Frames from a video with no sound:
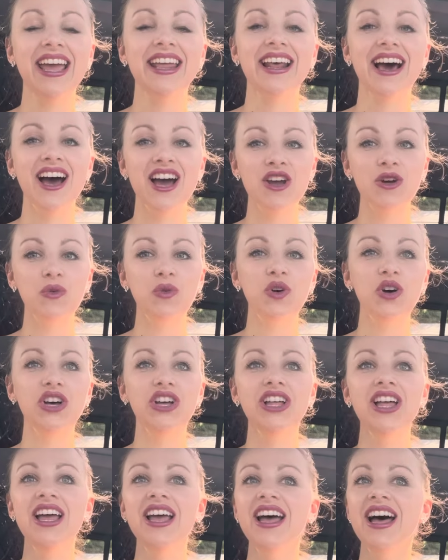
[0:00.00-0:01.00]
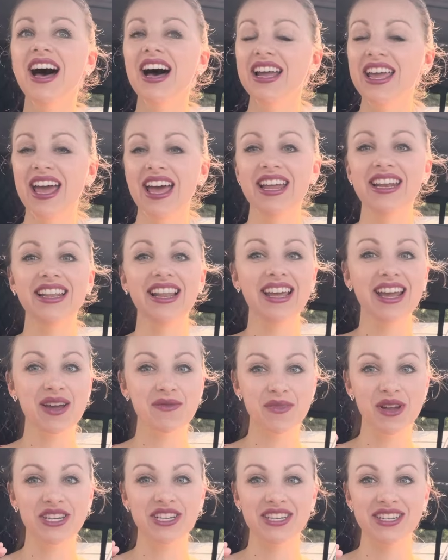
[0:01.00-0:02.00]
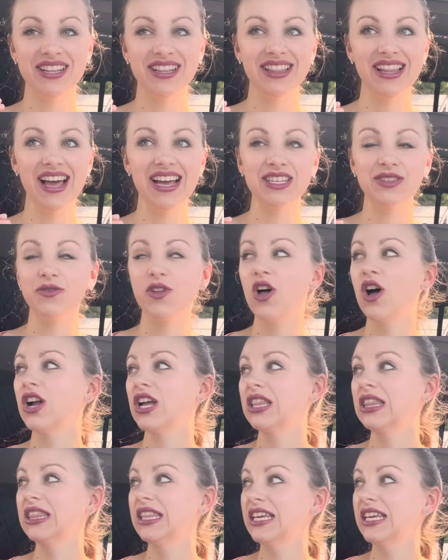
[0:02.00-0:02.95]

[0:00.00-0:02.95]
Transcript: And I will, again, like I mentioned in the last vlog,